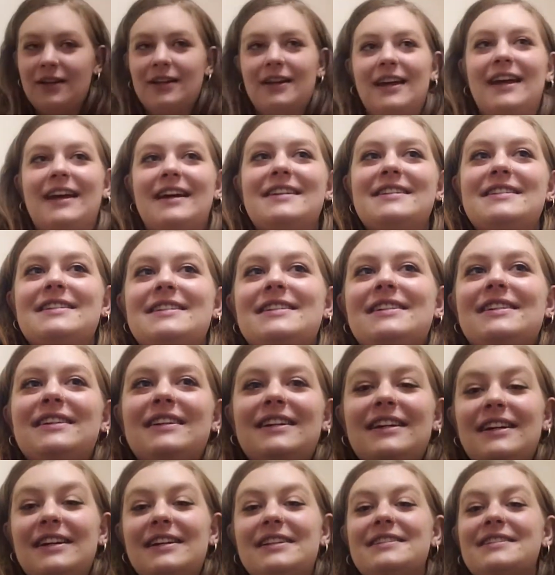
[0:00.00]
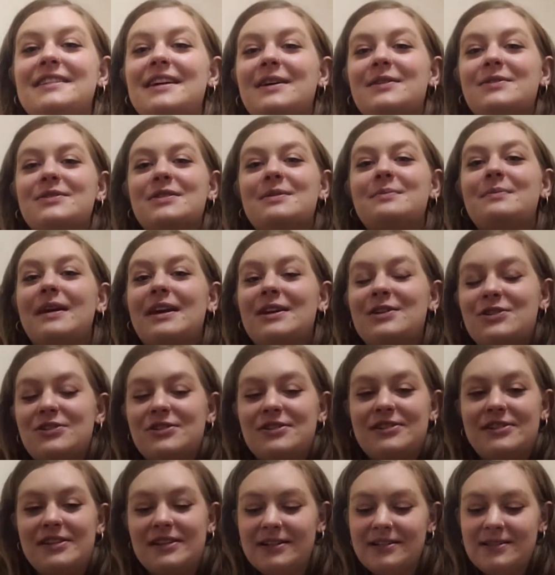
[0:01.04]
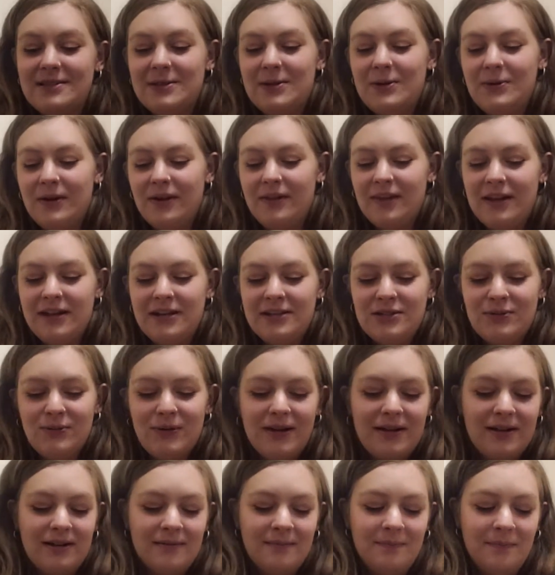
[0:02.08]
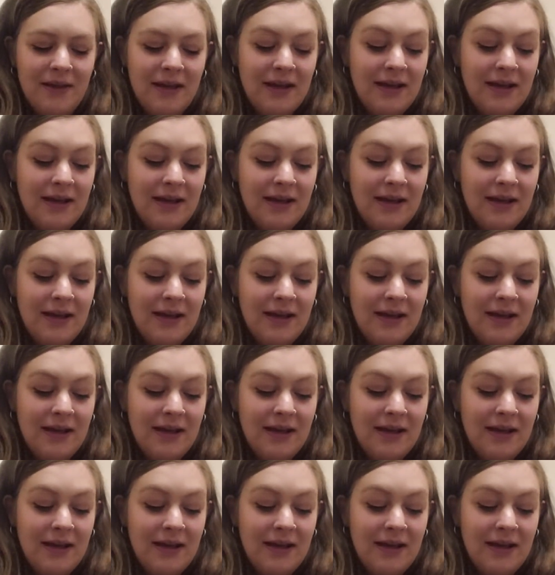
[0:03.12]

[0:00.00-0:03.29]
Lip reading: and it sounds a major 6 lower than it's written,